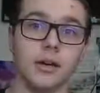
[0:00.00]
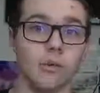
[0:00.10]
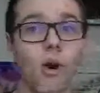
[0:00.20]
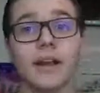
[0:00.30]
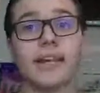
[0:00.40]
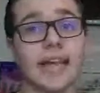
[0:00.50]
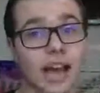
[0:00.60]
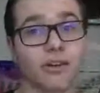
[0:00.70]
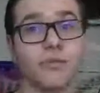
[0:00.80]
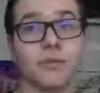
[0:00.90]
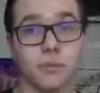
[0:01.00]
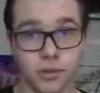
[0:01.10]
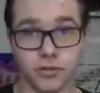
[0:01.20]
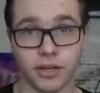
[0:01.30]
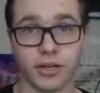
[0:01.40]
Walking out of the
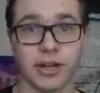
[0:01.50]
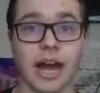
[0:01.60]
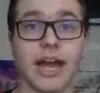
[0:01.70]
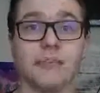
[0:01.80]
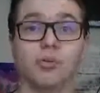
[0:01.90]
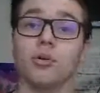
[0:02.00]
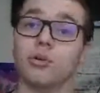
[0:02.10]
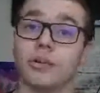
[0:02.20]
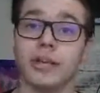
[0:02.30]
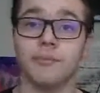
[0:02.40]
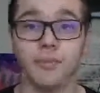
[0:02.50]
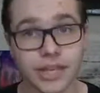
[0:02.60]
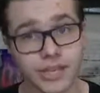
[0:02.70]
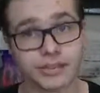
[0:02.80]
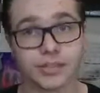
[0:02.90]
movie, I proclaim
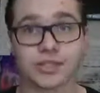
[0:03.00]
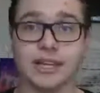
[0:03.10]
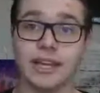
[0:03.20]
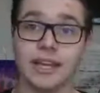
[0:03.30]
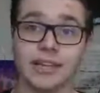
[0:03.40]
this,